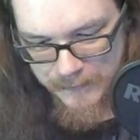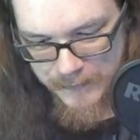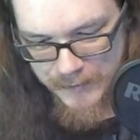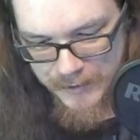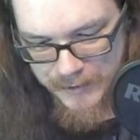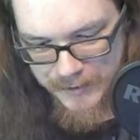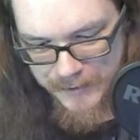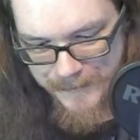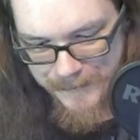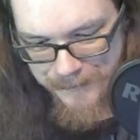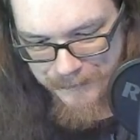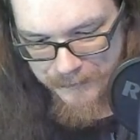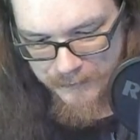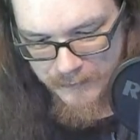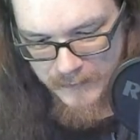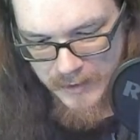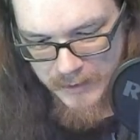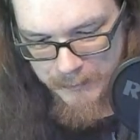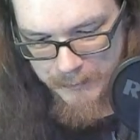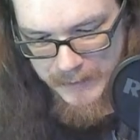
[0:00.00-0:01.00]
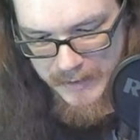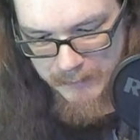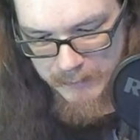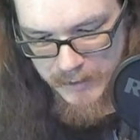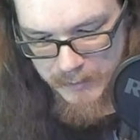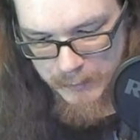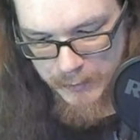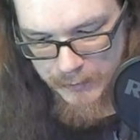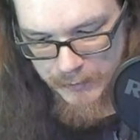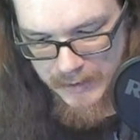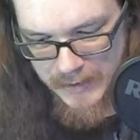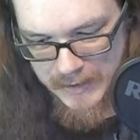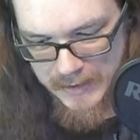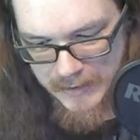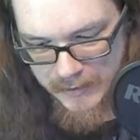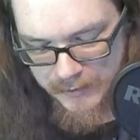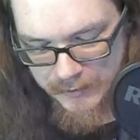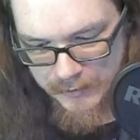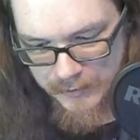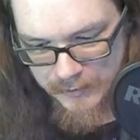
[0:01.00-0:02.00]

uh, Babe the Blue Ox.